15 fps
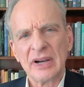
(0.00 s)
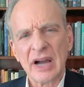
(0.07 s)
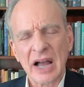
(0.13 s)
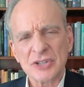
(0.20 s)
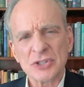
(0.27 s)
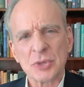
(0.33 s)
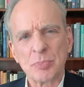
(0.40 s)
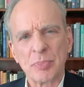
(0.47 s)

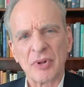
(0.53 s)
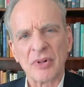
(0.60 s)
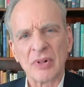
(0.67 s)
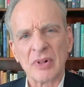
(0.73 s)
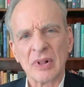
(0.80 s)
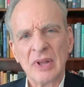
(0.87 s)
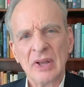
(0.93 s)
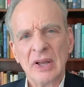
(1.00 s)

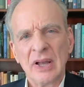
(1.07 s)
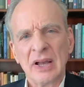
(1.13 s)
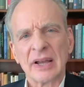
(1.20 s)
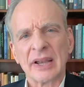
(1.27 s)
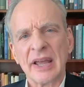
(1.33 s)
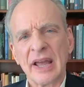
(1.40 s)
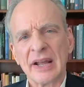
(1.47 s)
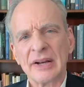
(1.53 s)
gospel
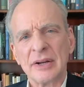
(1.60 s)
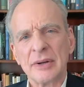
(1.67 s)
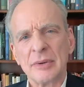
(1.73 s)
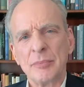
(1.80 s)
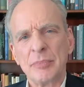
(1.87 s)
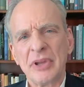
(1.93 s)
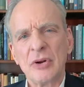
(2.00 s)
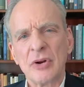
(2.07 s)
can
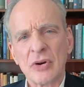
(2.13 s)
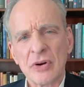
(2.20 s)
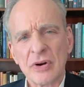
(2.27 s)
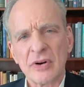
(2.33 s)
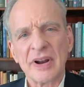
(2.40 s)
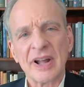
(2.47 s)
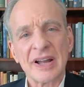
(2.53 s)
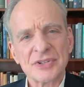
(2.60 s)
be
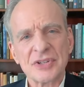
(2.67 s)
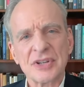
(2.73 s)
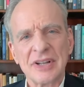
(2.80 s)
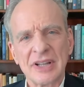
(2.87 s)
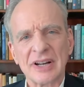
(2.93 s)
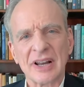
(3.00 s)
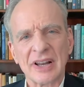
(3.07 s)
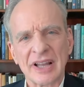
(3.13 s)
heard as an
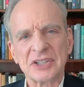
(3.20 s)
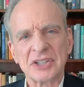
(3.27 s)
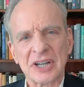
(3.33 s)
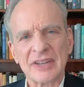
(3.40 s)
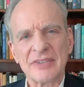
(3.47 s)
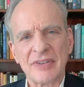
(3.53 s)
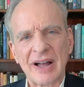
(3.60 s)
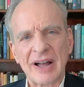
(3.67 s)

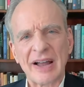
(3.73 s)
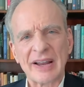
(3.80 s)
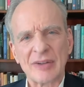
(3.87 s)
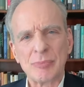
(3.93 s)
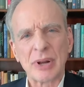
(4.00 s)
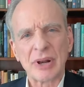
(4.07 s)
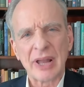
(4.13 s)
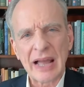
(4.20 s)
intellectually
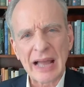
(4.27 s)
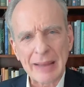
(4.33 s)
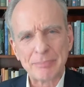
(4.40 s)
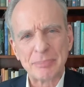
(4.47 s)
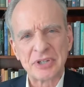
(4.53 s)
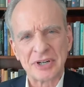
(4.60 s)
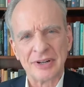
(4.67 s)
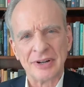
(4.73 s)
viable
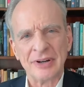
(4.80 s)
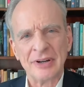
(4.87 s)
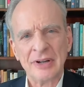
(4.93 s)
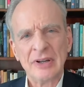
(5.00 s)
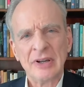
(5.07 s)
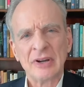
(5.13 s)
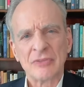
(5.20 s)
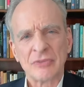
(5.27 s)
option
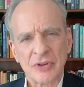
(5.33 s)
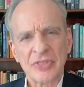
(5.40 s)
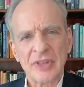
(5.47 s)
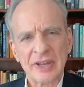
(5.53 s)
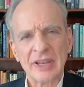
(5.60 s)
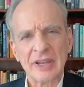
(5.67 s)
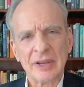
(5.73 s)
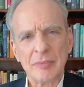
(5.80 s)
for
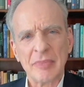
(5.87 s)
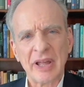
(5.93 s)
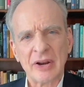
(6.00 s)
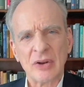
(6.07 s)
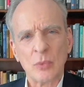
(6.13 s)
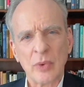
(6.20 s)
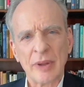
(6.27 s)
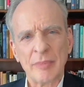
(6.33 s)
thinking men
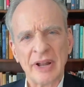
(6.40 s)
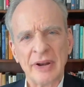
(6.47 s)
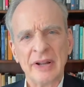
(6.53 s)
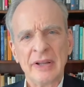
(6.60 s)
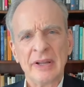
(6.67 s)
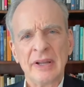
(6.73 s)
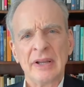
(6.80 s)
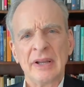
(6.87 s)
and women.
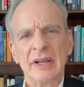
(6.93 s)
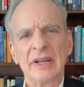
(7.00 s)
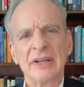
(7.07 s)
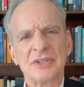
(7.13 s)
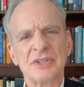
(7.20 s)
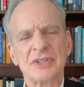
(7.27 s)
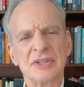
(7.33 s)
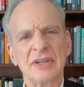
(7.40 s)

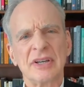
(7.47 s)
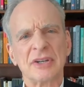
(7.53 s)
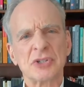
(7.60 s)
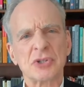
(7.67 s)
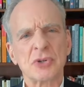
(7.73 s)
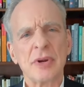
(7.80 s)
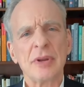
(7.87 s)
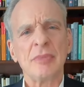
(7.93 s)
It's
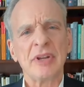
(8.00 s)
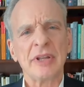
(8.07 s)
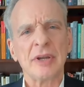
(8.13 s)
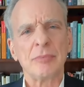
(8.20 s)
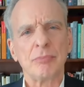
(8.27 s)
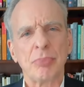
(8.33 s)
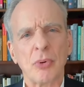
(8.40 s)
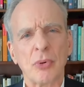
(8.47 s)
extremely
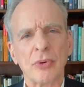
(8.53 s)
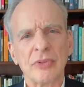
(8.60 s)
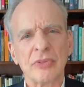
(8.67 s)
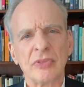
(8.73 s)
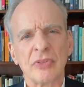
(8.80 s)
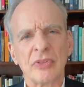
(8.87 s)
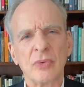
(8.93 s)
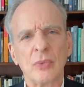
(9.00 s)

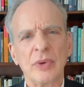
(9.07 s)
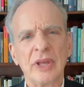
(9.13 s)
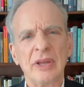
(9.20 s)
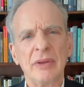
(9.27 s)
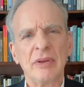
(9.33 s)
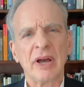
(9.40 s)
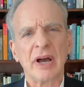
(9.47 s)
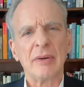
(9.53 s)
important that
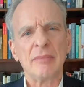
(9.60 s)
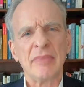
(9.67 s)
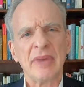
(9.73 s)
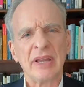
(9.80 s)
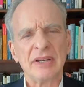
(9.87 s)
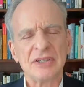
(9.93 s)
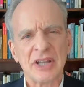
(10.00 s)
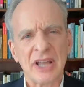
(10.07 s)
we
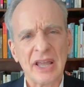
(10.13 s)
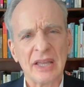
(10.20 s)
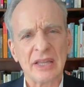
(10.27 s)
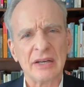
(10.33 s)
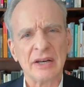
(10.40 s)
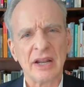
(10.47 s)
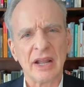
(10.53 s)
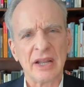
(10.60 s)

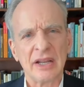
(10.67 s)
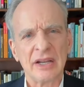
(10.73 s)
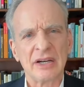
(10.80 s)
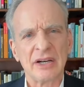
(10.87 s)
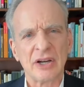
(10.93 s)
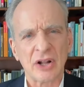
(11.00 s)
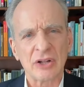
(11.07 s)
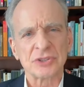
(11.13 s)
maintain a
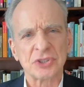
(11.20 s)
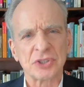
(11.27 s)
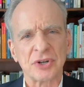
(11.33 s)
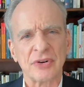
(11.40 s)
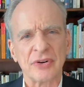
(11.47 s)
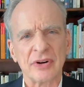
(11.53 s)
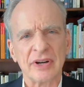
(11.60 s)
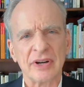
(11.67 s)

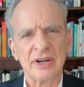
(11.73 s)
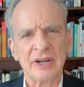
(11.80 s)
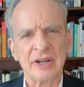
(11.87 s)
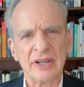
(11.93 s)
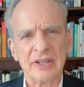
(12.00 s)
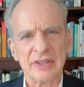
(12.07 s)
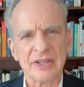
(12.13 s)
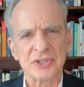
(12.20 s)
culture
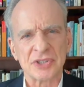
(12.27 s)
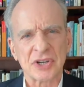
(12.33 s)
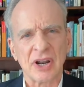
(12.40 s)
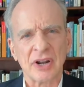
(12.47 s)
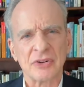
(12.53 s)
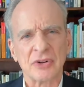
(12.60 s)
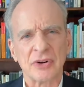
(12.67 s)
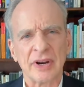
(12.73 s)
in this
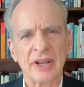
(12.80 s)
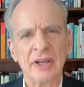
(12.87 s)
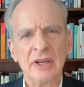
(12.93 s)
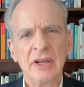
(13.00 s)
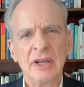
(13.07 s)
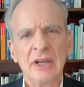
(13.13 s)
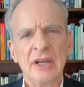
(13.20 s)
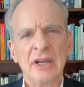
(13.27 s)
country
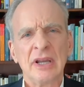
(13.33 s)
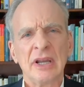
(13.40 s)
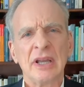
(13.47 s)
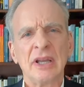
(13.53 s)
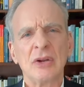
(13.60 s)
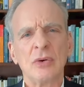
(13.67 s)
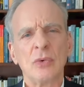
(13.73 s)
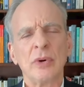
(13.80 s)

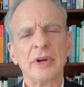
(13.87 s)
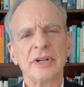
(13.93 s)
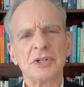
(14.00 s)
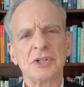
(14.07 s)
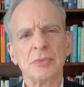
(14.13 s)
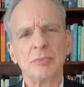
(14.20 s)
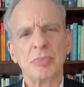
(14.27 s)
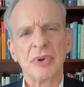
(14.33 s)
in
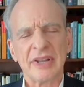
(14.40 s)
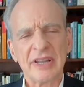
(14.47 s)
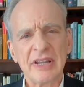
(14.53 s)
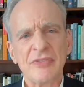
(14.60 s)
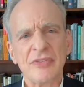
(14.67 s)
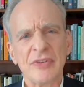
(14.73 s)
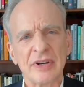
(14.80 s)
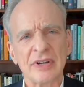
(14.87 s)
which
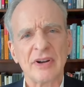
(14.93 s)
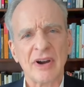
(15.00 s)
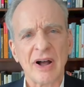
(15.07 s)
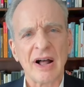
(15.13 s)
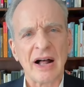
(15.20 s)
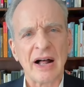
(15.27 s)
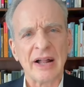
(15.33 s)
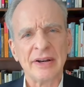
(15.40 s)
belief in
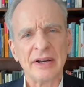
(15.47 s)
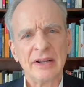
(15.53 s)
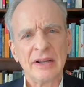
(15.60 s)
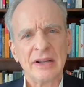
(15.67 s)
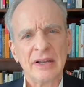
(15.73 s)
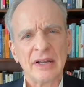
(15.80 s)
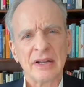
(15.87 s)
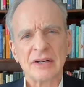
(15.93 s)
God
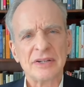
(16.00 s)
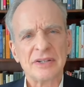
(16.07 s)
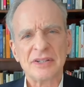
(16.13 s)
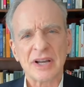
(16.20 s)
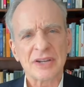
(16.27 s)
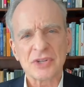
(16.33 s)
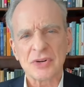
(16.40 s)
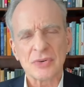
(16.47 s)

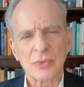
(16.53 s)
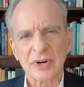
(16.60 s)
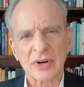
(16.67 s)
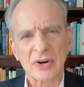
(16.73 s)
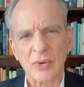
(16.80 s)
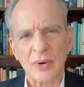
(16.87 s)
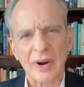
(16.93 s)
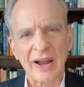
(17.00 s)
doesn't
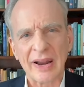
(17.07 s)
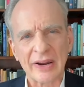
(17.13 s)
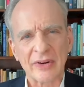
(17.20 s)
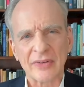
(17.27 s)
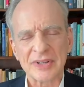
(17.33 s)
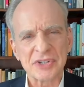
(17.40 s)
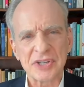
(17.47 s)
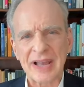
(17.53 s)
require
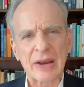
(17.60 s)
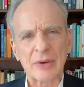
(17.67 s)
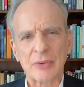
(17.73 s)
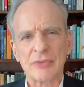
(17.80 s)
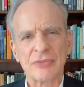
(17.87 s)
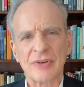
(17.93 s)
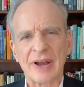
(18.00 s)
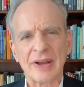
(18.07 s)
a
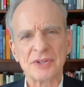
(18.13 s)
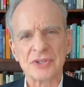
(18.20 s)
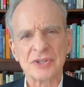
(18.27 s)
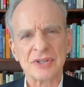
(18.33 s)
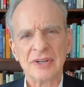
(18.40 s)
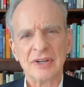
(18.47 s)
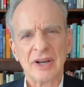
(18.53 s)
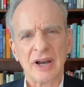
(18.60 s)
sacrifice
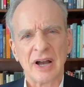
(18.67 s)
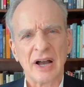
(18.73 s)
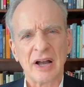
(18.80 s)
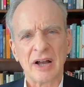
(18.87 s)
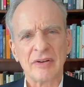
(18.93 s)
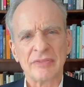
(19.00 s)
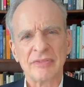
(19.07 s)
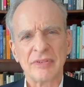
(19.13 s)

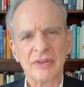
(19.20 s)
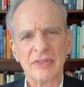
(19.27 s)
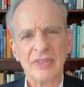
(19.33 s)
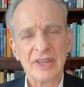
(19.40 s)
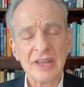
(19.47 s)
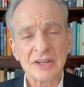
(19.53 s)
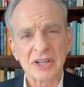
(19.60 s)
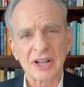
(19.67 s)
of
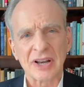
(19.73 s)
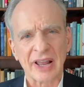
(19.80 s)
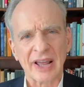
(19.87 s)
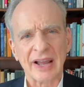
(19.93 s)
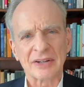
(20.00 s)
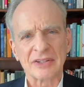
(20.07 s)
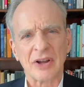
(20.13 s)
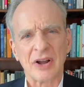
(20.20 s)
the
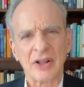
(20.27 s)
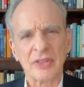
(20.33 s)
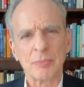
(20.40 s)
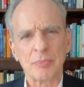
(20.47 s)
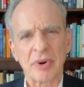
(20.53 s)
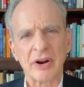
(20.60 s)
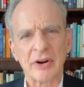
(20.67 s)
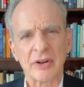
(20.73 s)
intellect on the
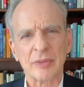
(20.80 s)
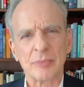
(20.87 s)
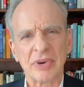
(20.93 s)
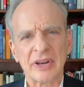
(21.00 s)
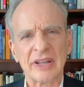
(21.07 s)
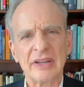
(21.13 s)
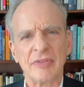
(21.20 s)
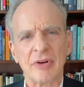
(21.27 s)
part of the
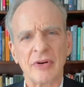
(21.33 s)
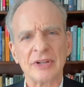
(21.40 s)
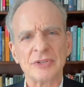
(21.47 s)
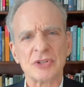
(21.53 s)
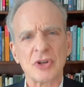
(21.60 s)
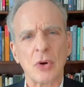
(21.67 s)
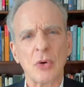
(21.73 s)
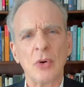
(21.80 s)
believer. And
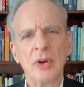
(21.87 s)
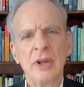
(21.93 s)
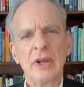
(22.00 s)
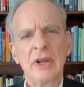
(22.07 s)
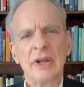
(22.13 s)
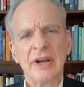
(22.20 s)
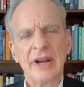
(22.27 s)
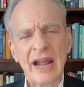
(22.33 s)
so
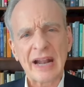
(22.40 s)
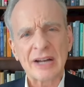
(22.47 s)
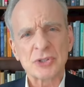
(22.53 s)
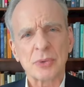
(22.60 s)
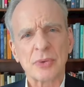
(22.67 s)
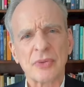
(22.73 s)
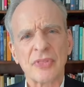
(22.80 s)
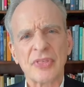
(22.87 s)

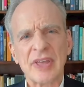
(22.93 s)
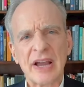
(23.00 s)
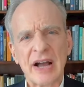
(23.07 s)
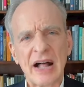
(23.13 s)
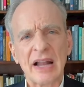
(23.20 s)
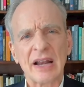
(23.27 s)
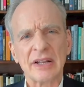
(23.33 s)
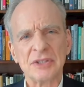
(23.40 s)
natural
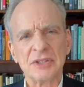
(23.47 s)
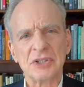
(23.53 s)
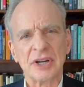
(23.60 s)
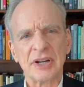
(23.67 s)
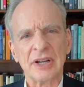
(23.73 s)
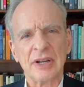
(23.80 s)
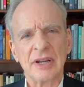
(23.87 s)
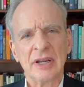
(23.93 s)

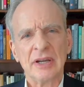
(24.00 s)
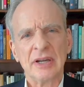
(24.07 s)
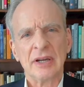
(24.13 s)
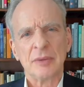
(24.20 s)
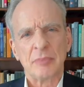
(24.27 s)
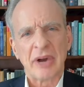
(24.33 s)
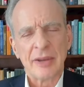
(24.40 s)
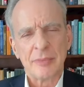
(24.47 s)
theology,
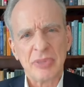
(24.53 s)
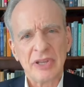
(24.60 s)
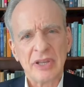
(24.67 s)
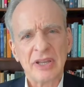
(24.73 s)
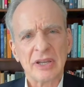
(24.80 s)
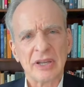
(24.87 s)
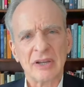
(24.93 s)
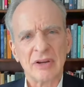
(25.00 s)
by
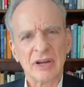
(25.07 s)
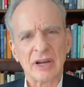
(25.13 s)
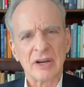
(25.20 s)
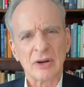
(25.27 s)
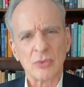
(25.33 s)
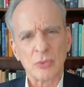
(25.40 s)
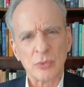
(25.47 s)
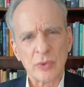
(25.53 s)
being uh,
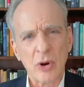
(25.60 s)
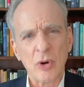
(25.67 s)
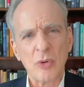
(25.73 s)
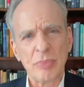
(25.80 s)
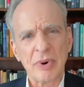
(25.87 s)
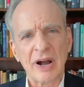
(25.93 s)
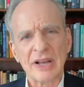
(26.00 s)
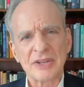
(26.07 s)

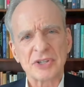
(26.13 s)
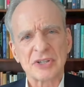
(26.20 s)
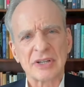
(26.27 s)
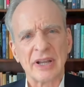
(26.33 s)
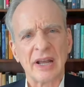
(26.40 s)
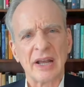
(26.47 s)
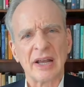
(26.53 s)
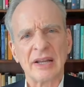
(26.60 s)
robust
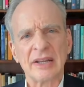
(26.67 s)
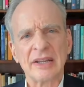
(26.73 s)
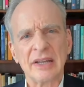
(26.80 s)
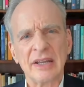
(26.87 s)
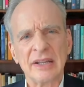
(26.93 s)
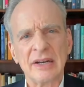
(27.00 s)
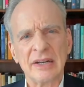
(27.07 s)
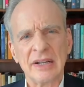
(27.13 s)
uh,
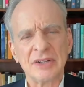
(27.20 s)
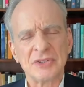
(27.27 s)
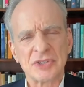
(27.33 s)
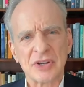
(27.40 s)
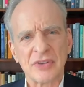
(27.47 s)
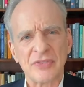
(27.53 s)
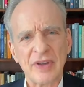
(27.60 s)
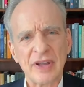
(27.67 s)
in its
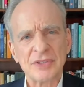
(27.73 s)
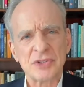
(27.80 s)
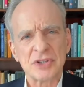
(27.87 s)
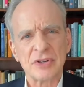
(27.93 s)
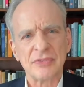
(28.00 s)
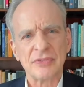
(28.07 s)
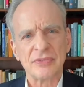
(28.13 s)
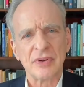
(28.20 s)
defense
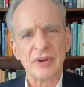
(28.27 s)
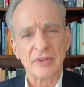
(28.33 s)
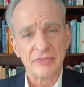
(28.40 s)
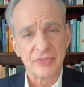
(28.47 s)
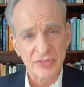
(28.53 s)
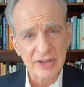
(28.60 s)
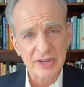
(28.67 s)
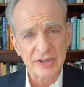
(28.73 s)
of, of
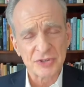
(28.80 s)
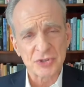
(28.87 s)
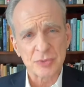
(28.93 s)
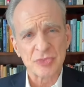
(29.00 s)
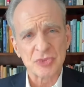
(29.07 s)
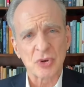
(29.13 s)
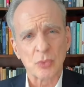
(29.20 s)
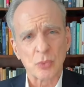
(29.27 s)
theism
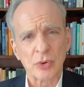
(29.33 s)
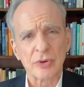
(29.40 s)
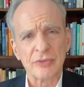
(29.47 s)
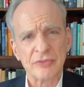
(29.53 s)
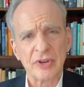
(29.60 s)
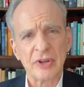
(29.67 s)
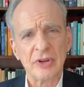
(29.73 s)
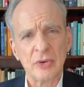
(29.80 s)
as a
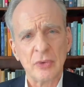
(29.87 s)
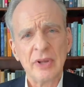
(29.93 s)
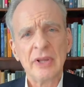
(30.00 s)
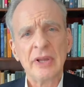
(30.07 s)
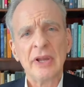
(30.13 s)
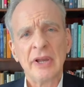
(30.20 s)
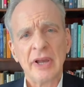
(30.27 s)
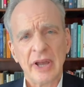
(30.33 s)
worldview,
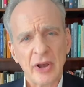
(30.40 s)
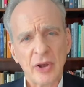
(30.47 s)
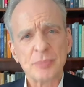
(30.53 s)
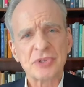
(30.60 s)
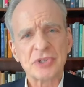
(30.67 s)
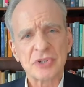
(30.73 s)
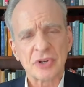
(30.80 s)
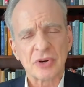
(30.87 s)
helps
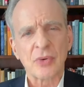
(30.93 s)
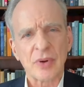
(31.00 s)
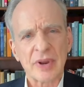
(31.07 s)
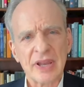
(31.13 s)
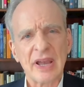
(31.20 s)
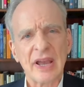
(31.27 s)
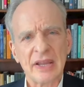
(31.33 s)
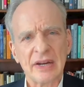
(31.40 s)
to
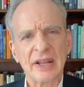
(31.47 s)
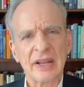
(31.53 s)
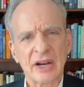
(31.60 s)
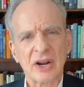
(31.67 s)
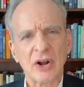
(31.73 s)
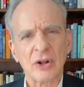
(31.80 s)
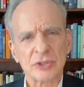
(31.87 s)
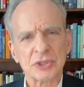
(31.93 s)
create a
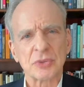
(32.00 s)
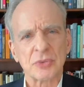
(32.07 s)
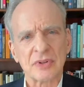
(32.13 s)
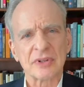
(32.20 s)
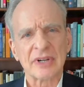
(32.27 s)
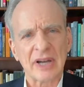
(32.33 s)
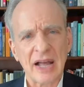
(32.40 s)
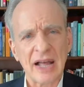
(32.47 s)
cultural
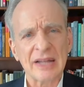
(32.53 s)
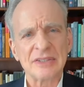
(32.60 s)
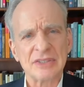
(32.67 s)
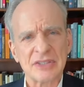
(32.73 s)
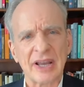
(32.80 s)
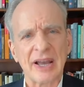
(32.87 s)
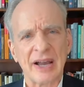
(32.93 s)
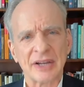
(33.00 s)

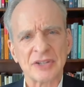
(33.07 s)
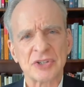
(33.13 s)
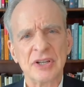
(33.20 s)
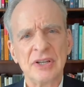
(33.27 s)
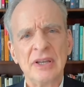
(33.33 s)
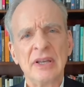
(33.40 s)
context